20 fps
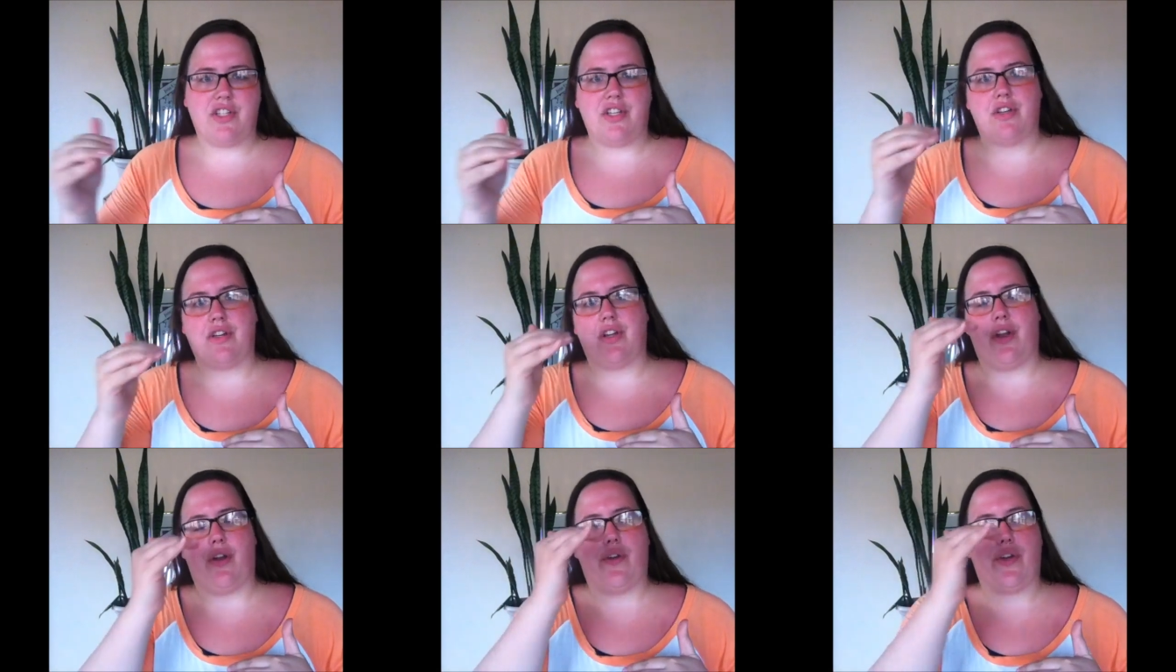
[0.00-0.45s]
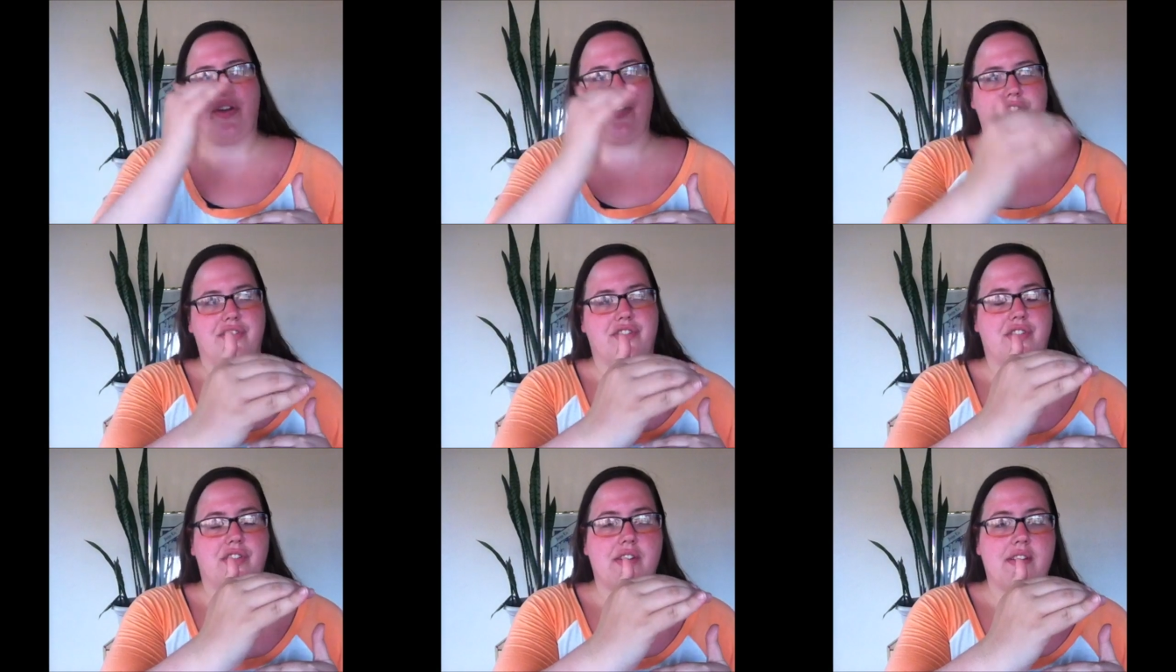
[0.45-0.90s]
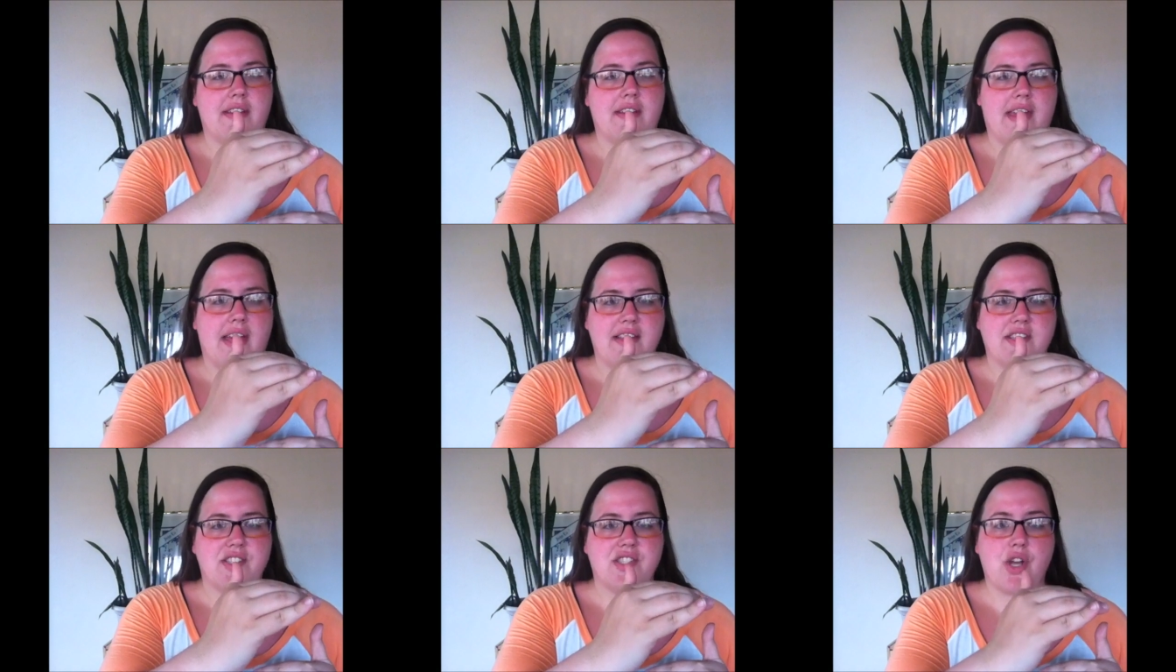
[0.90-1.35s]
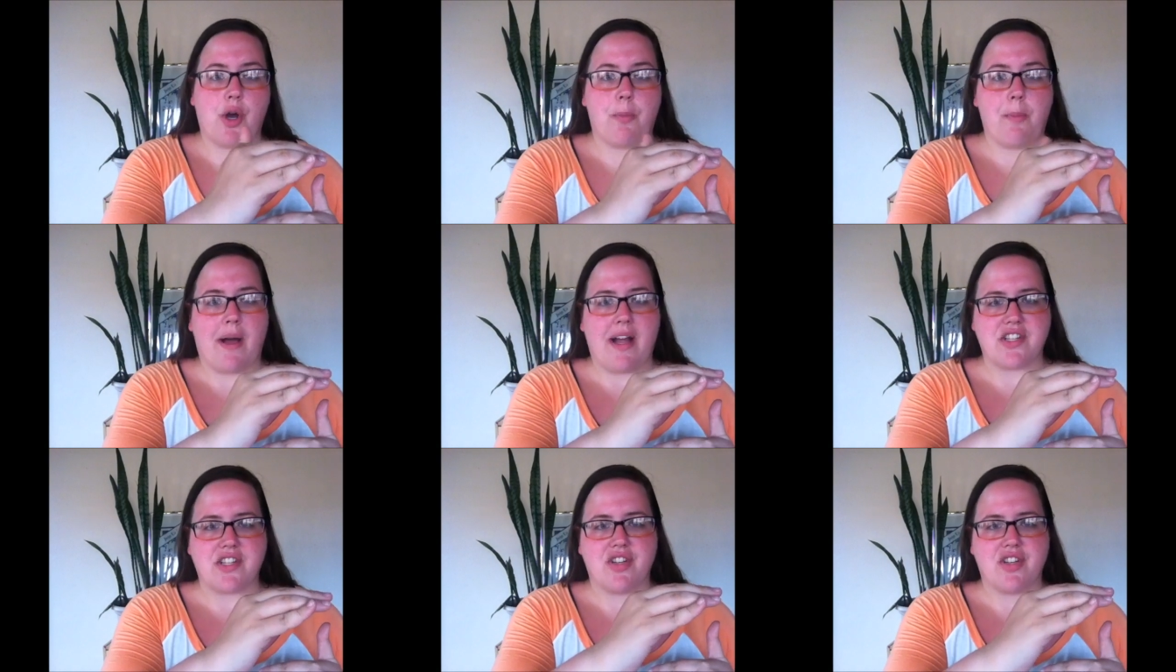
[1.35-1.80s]
You, you, you could get so
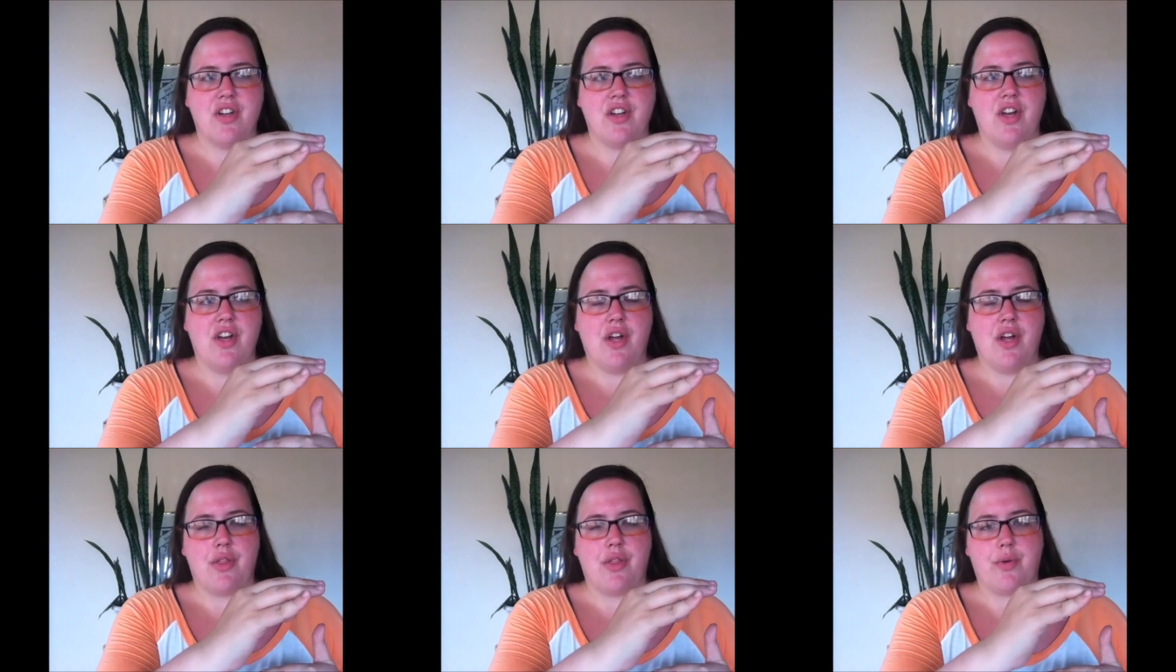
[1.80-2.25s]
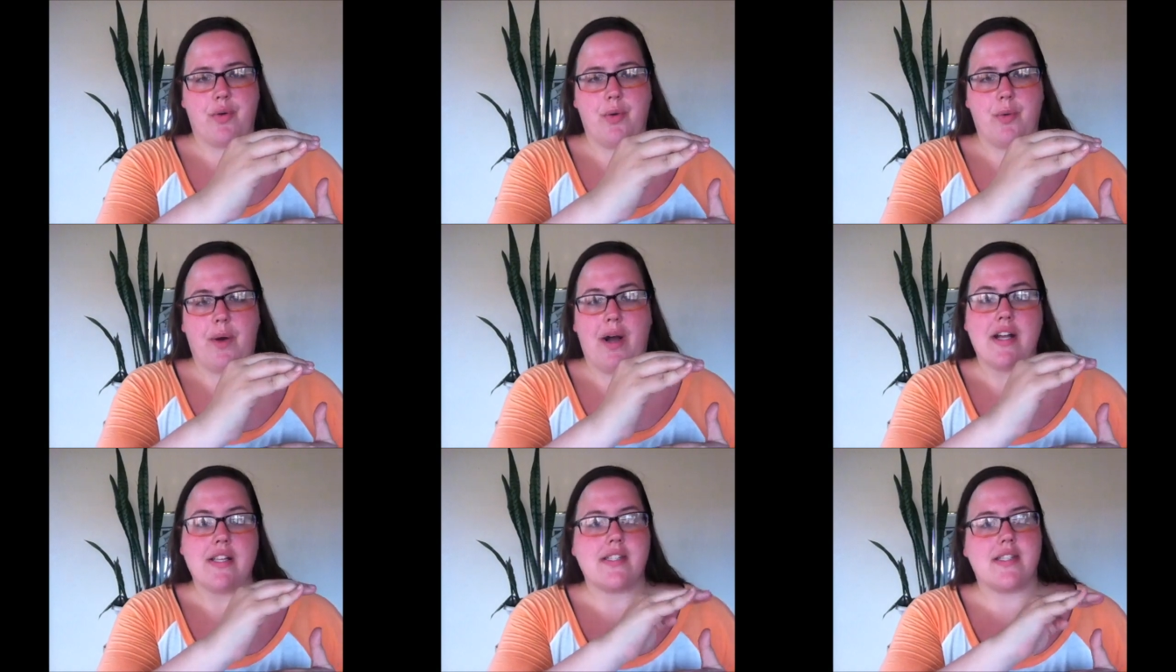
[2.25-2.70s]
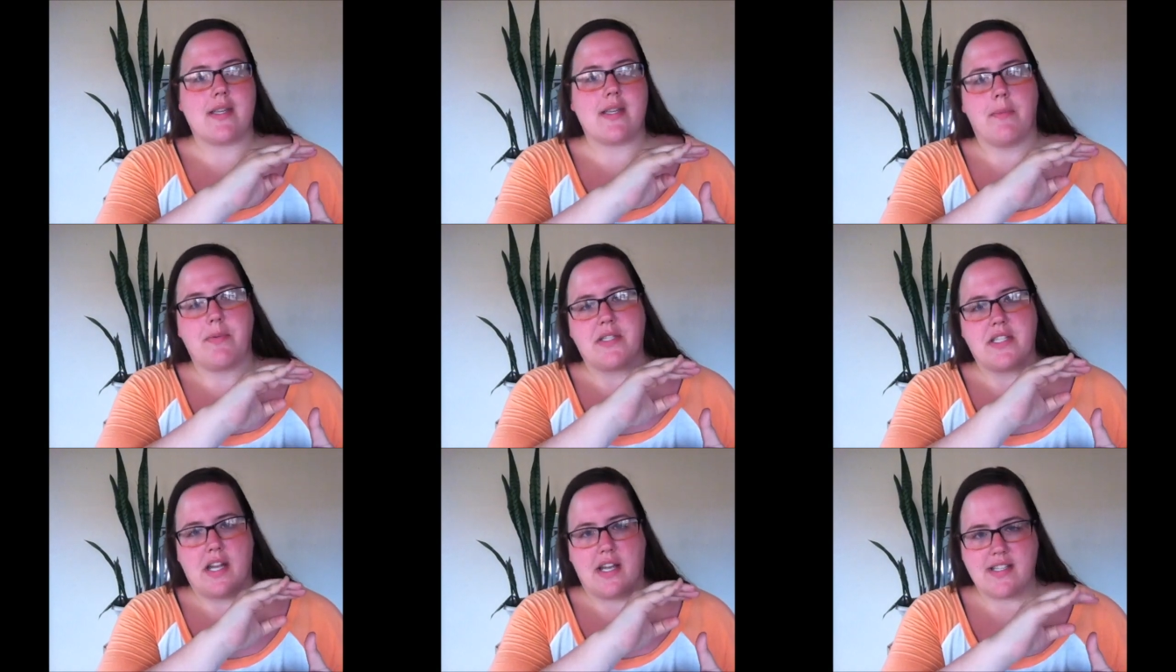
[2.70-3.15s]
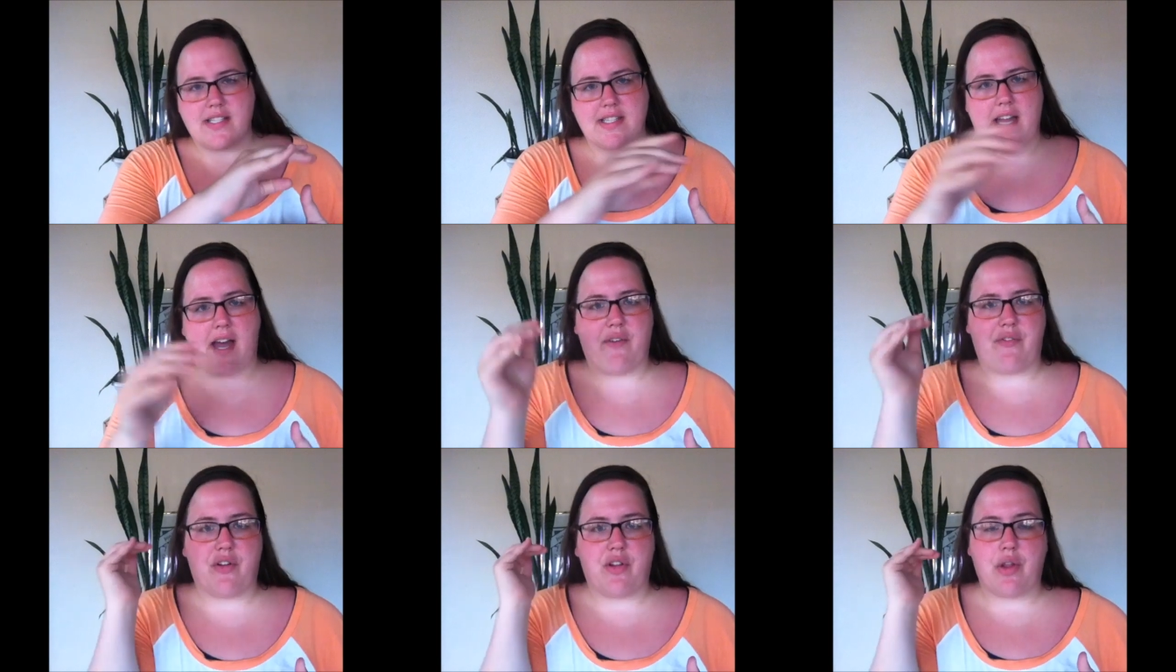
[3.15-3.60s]
much through unsubsidized
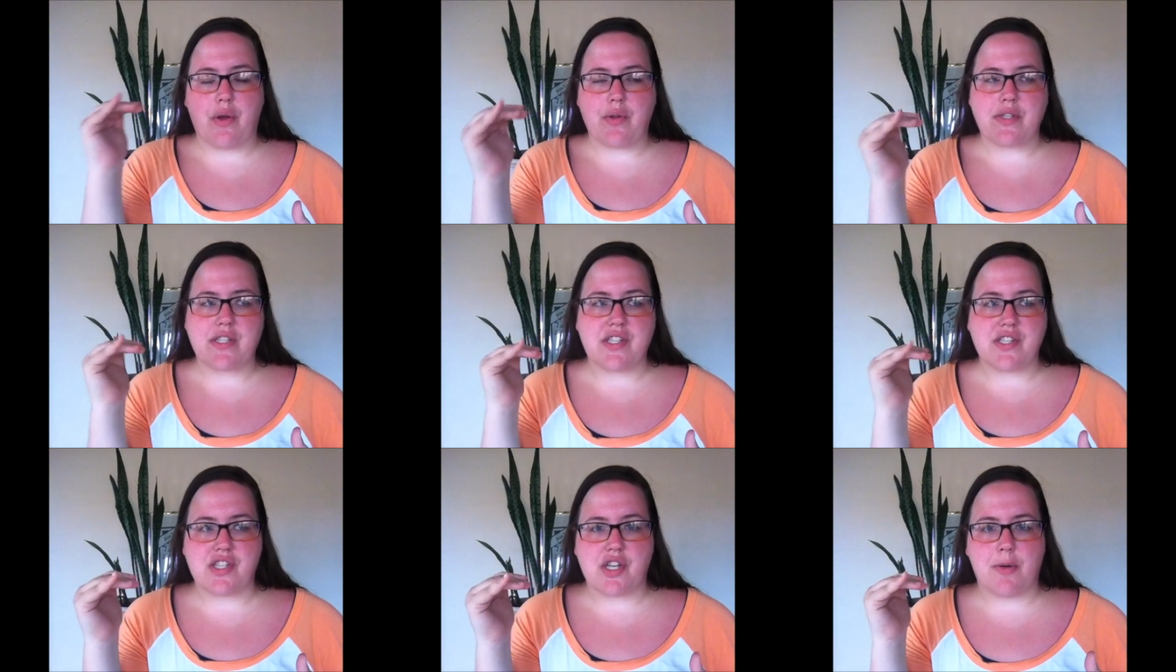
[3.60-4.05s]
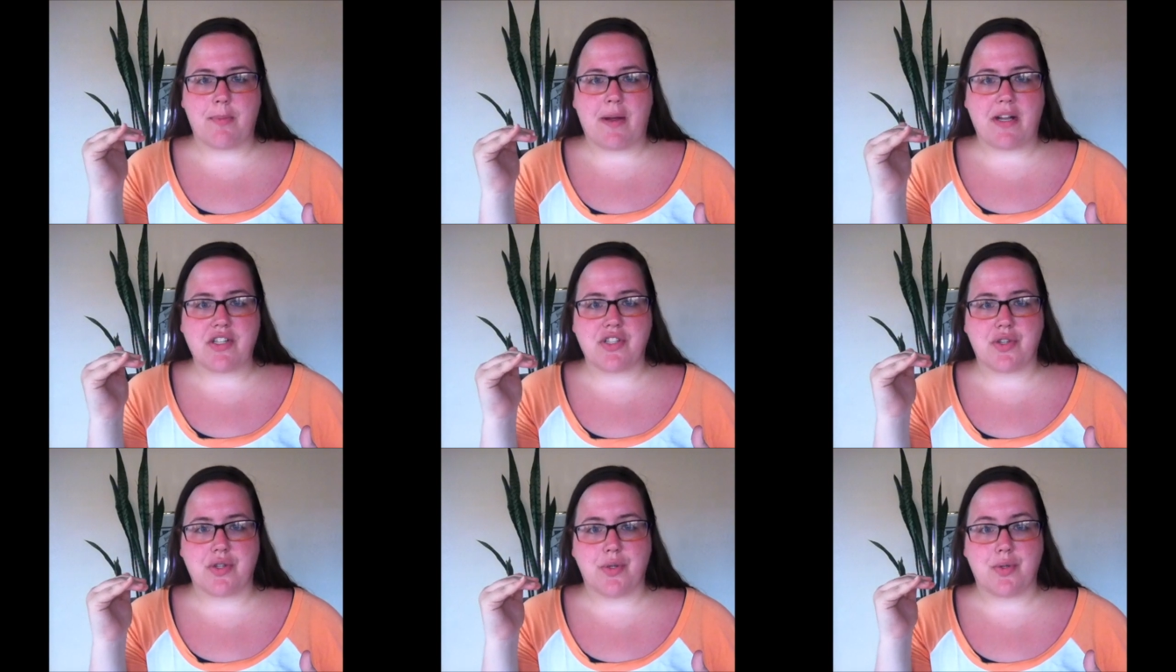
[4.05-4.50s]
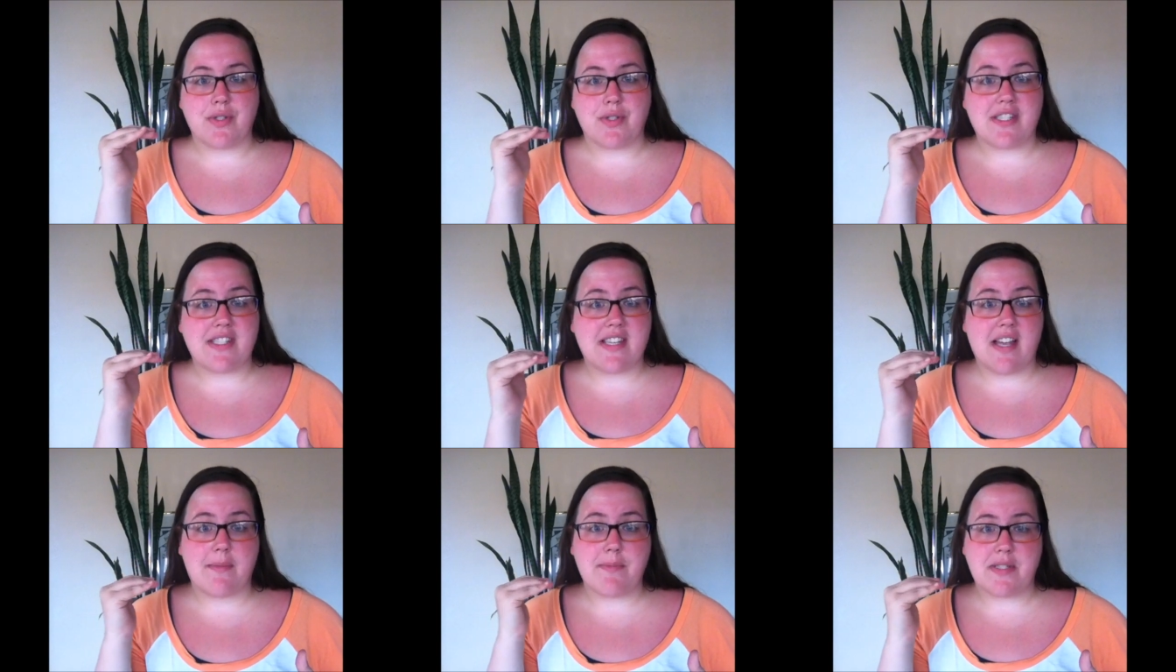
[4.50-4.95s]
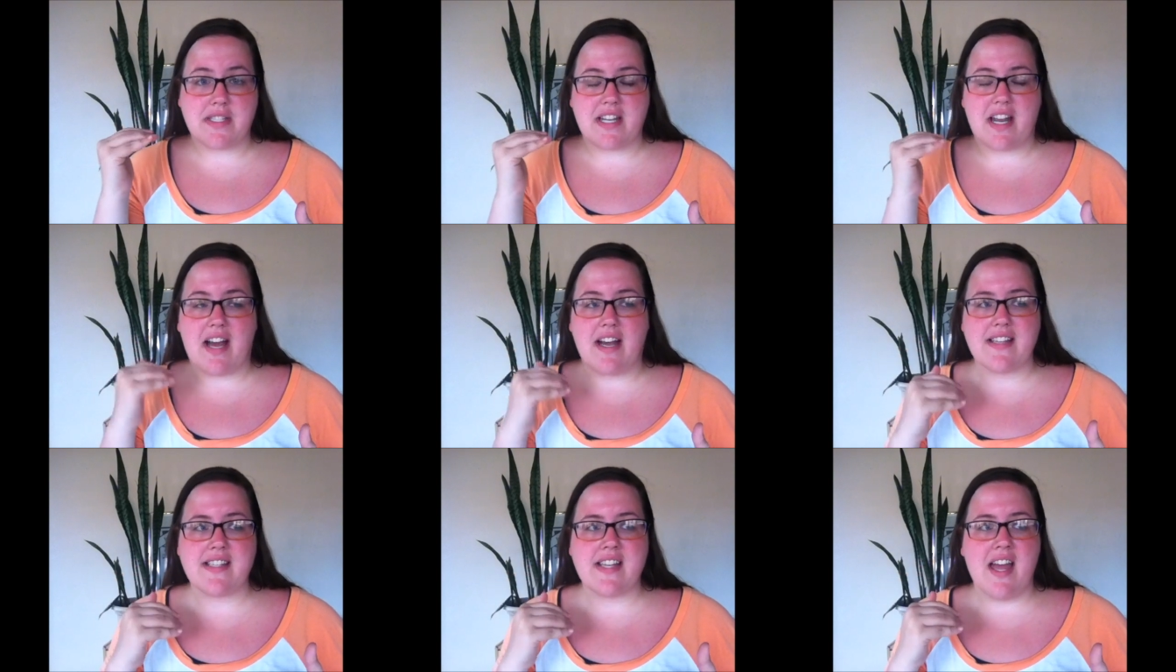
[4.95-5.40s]
Stafford loans and so much through
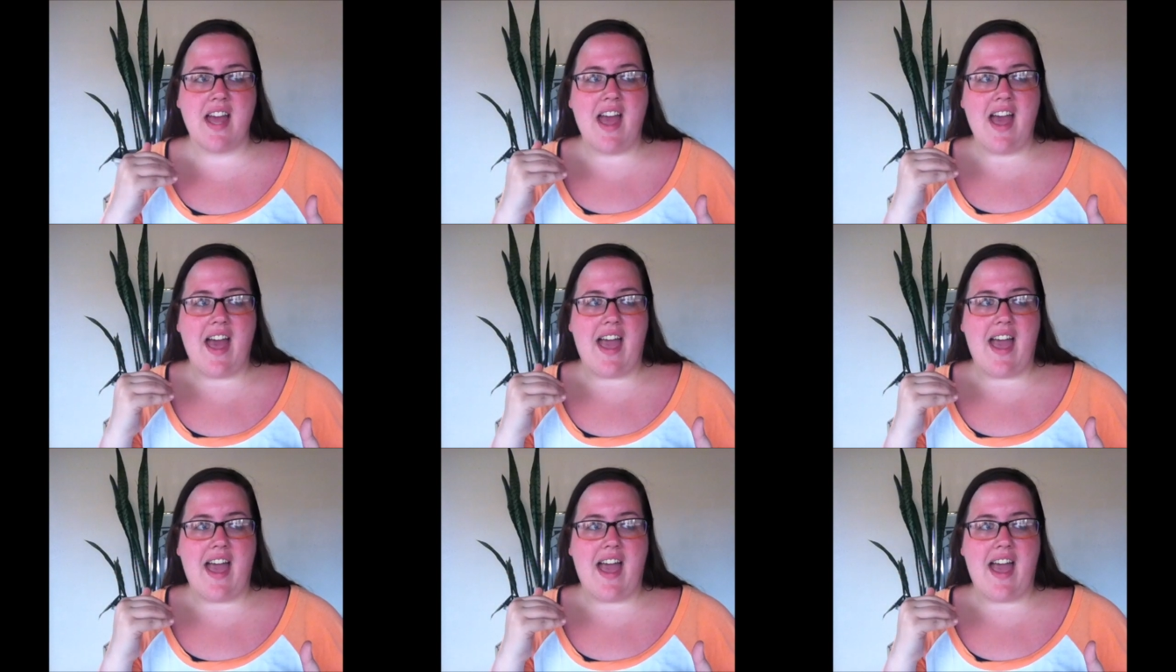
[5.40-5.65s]
subsidized.